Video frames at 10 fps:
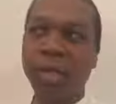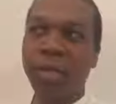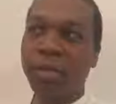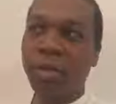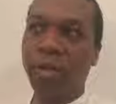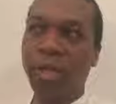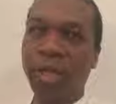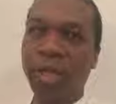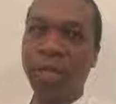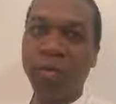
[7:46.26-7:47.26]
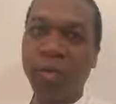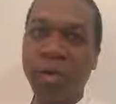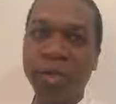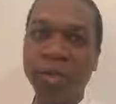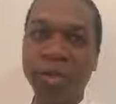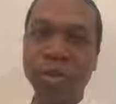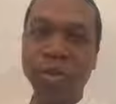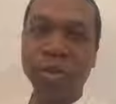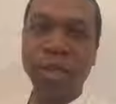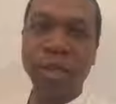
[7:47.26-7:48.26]
So they want you to
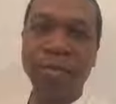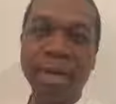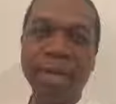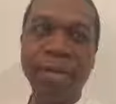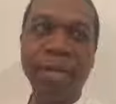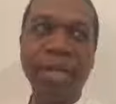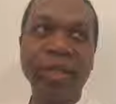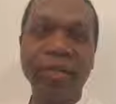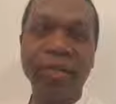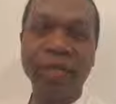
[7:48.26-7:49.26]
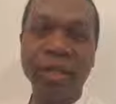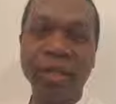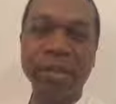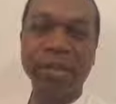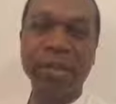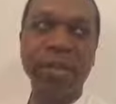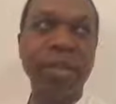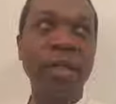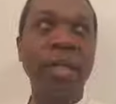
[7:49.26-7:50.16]
totally buy their electric vehicles.